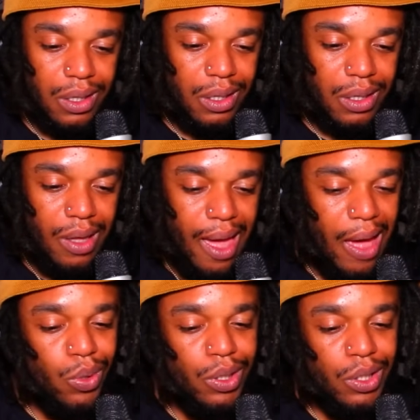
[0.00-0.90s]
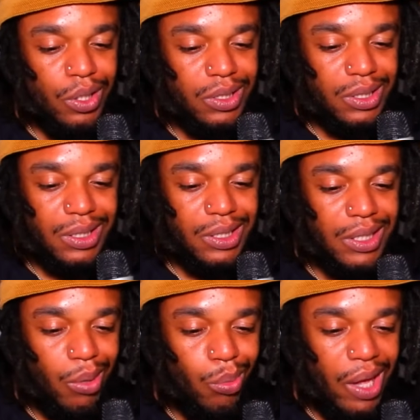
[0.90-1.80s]
How it looks is a
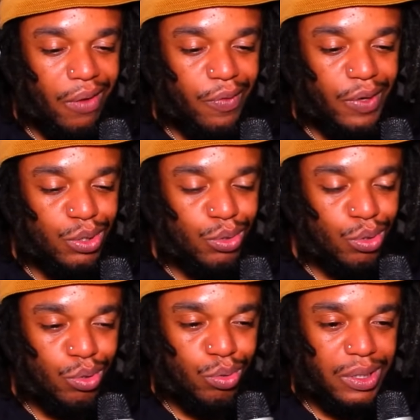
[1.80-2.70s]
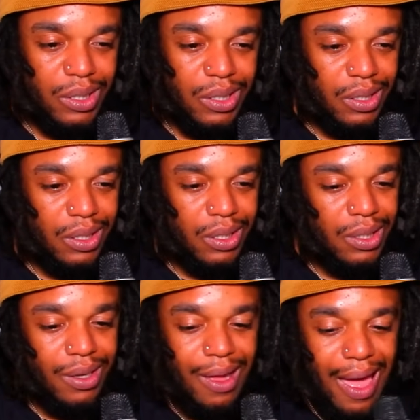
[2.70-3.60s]
setback for this group.
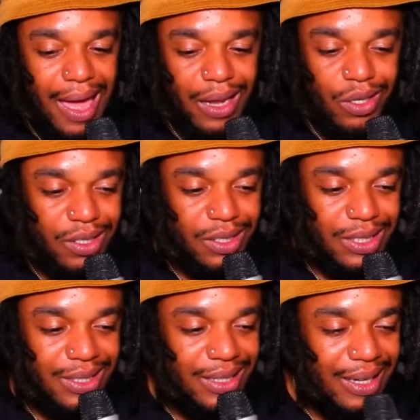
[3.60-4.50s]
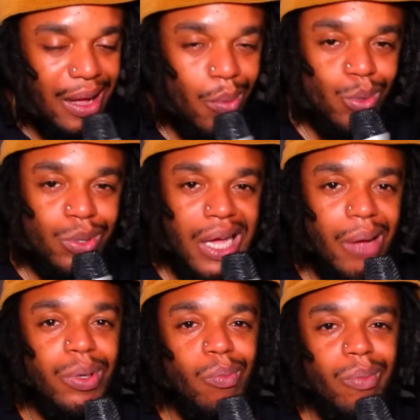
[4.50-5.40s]
How it looks is, nigga, I'm on top of
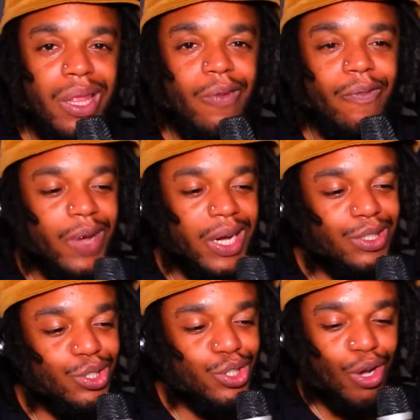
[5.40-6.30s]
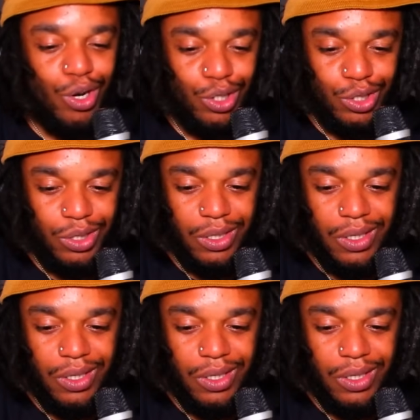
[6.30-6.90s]
the motherfucking charts.